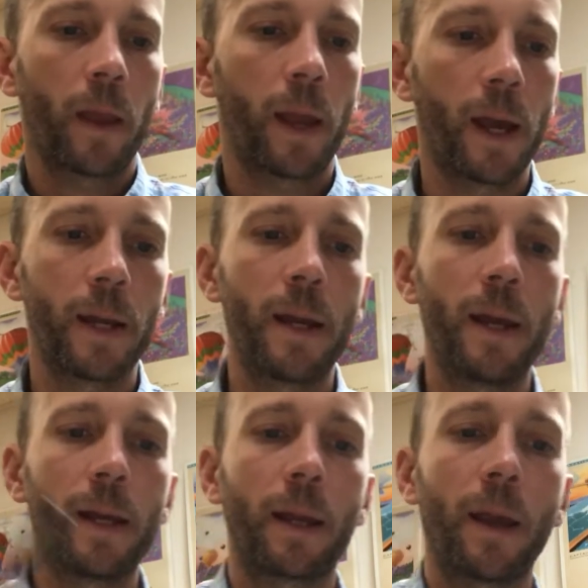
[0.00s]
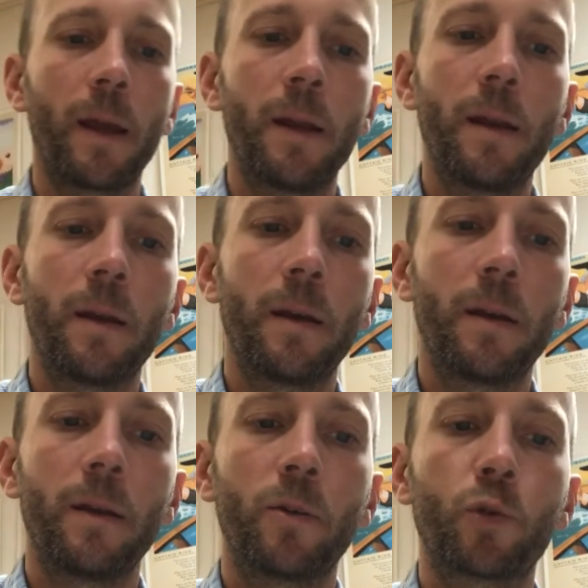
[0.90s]
and it can
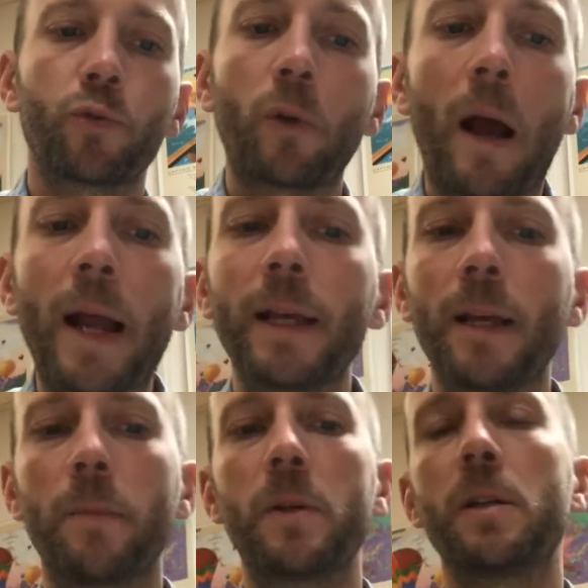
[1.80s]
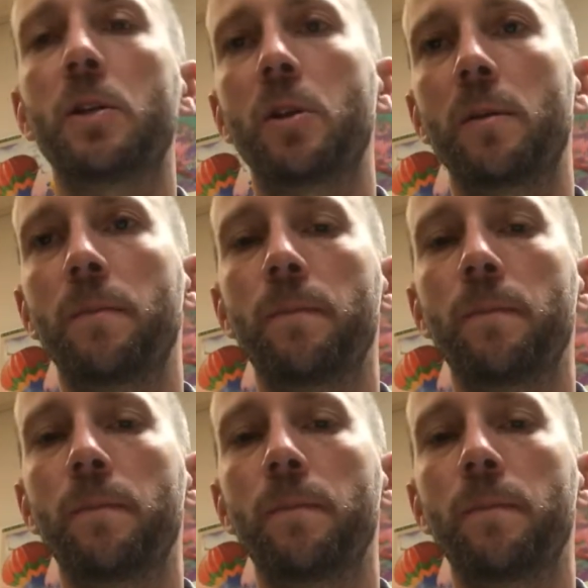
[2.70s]
try to get in position.